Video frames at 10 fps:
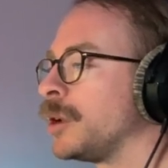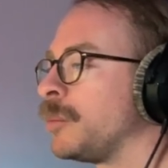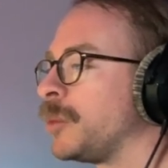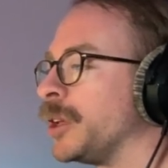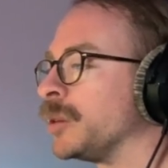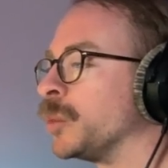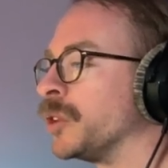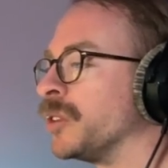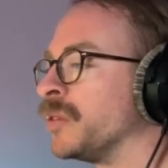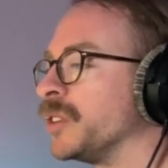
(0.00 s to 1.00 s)
Playing with
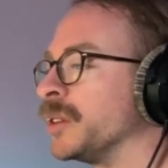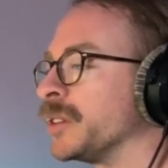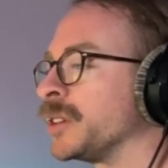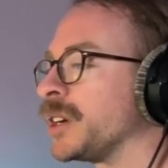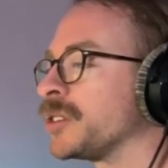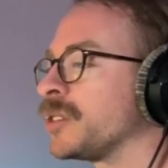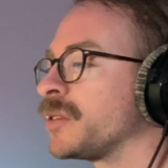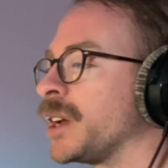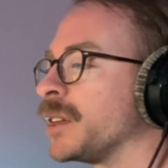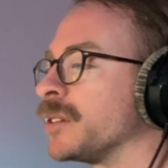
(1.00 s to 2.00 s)
the filter cutoff
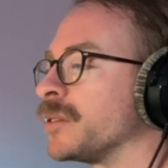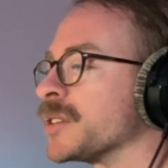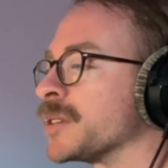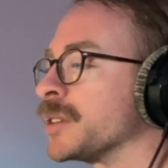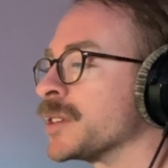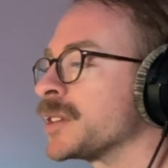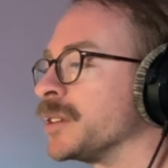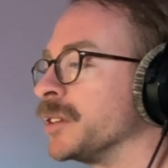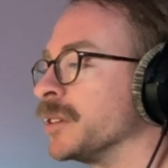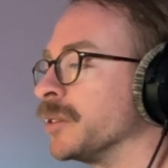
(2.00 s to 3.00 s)
and the resonance can
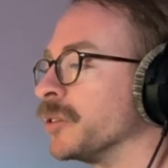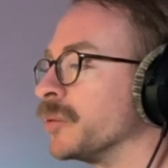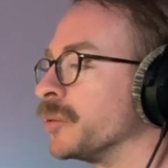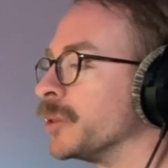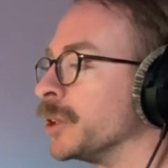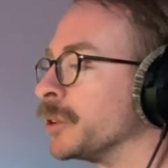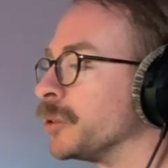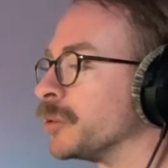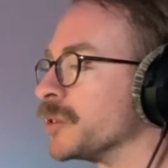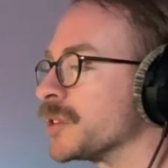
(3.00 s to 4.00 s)
yield really
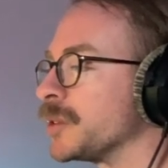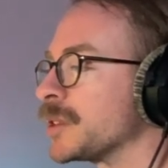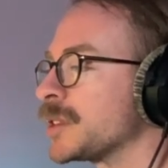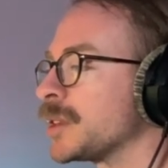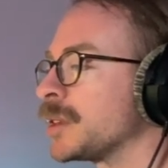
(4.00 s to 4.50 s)
cool results.